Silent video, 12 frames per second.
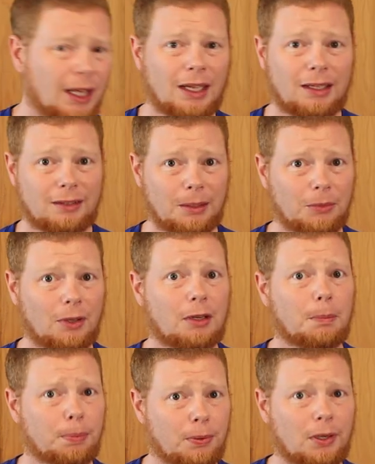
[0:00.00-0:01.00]
It seems like a
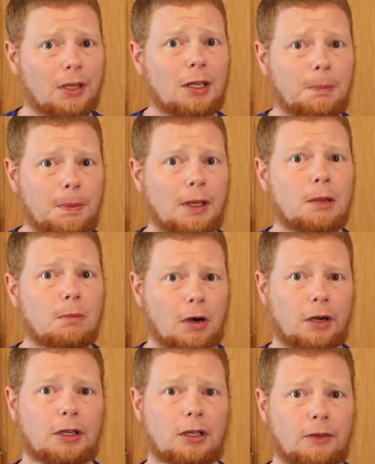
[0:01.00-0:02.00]
pretty big
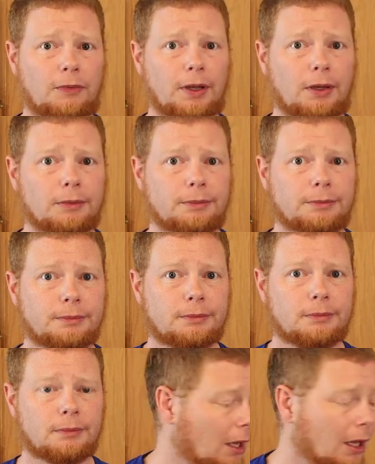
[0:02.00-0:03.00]
marketing fail.
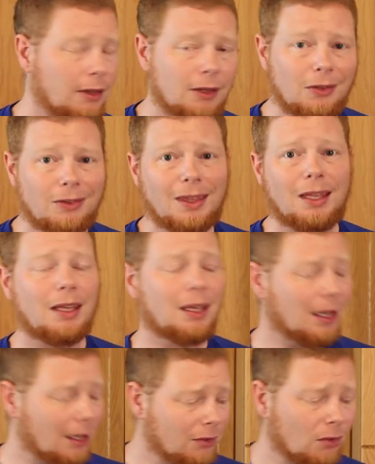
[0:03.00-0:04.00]
And this
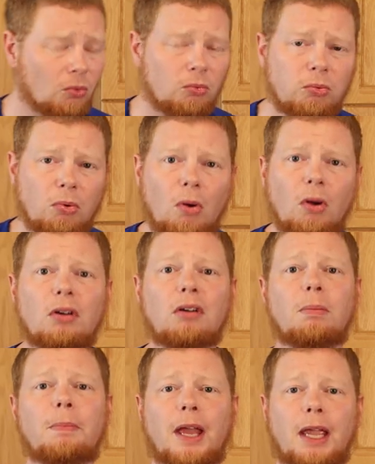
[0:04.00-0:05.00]
thing is a
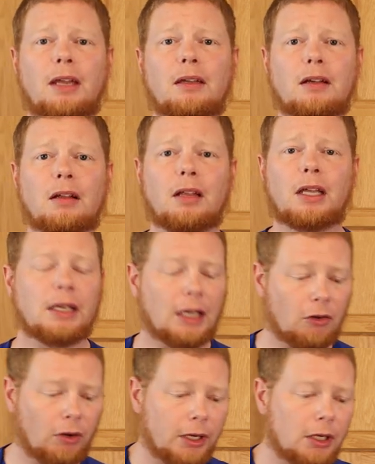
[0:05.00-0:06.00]
royal pain to clean. Now
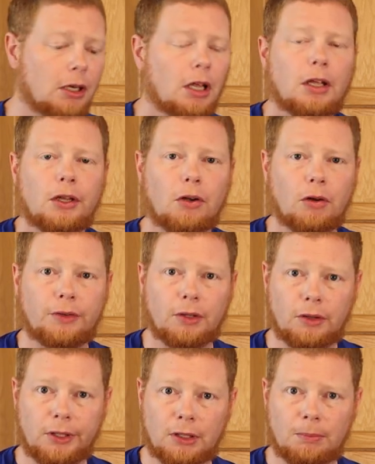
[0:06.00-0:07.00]
granted, you don't have to
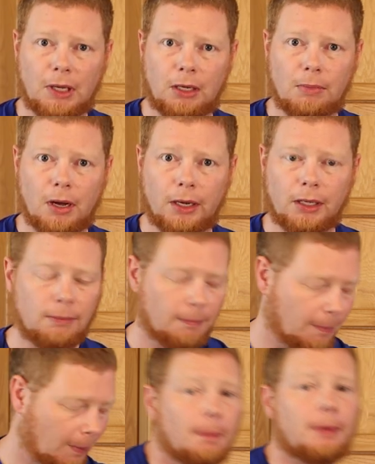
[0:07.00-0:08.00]
clean the main body,
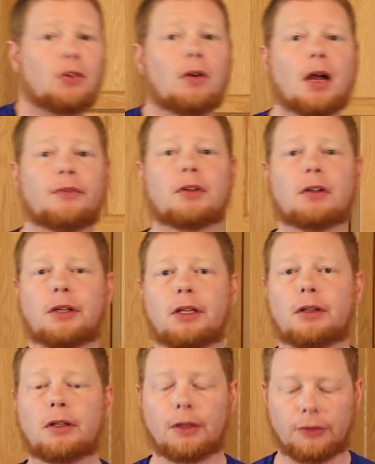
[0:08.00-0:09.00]
but you have to
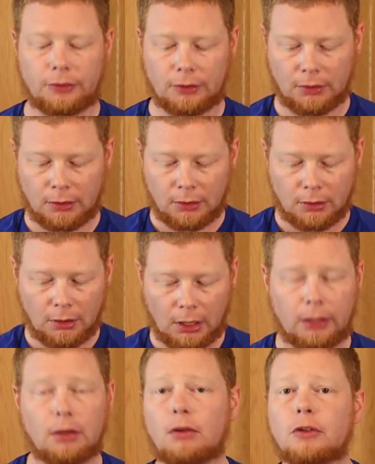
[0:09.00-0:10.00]
clean this.
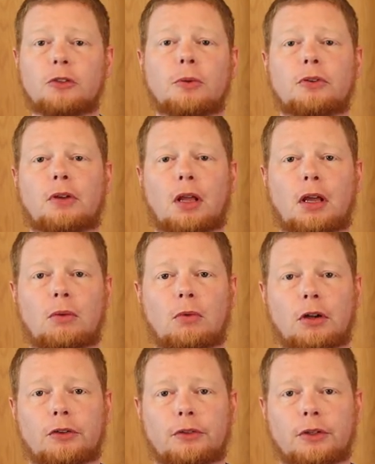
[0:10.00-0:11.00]
And you're only supposed to hand
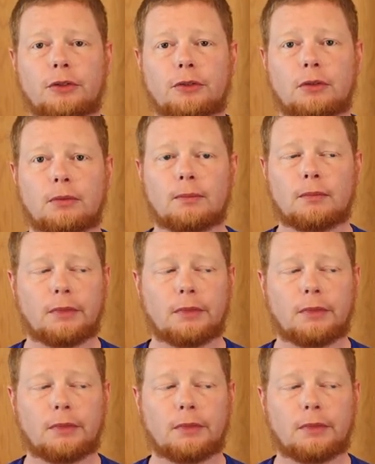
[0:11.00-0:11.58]
wash this.